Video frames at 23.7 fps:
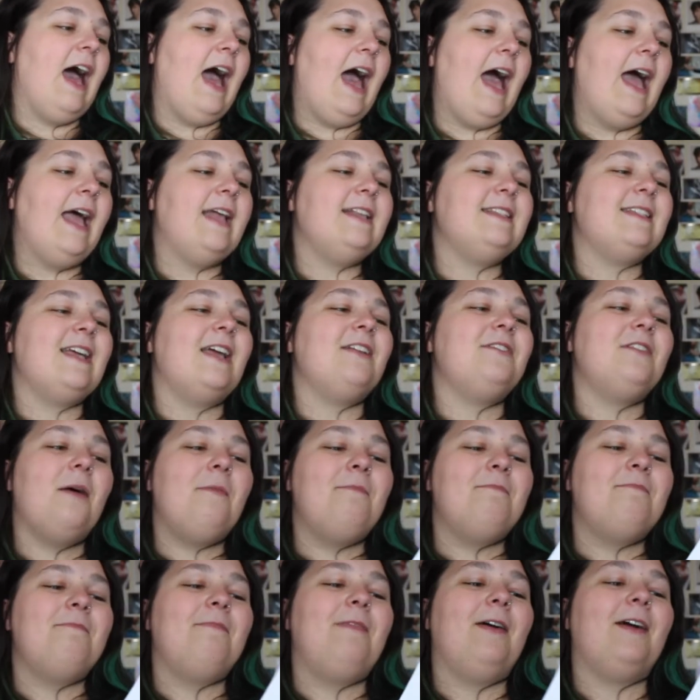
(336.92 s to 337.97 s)
And
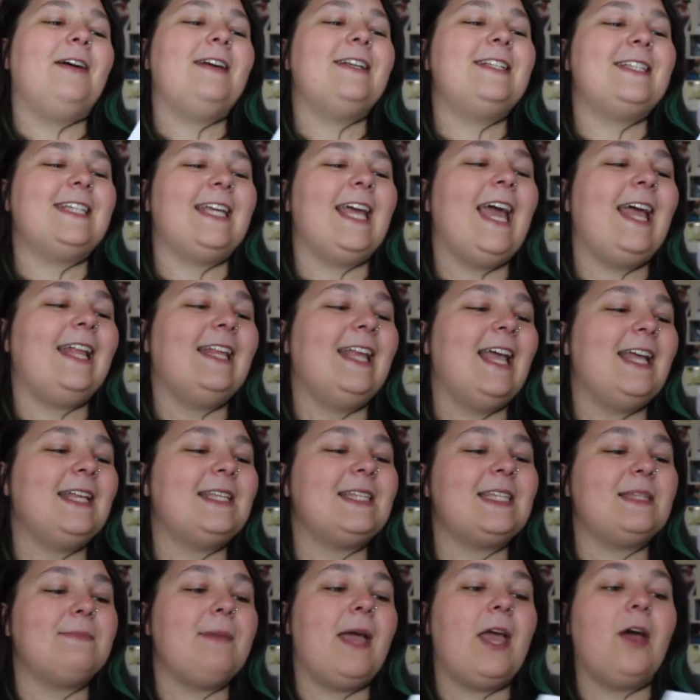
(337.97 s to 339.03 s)
number 10 is
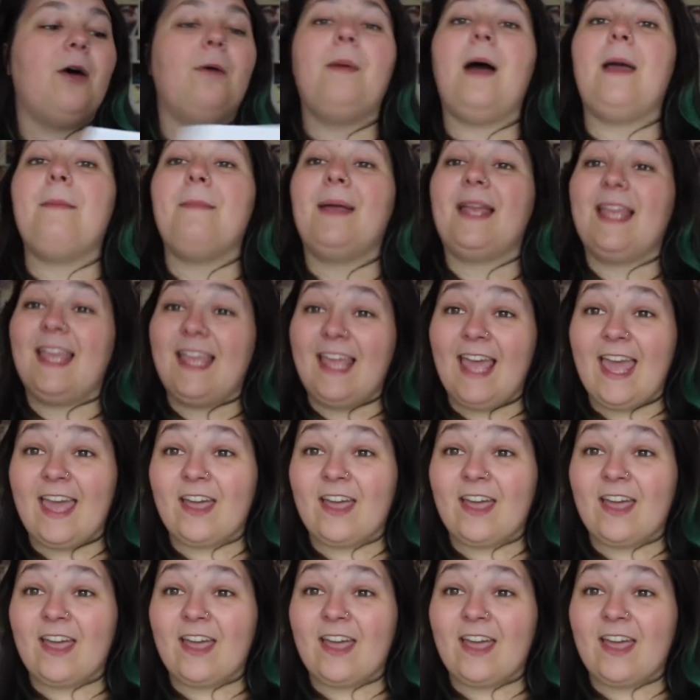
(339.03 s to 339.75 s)
Smile by Mickey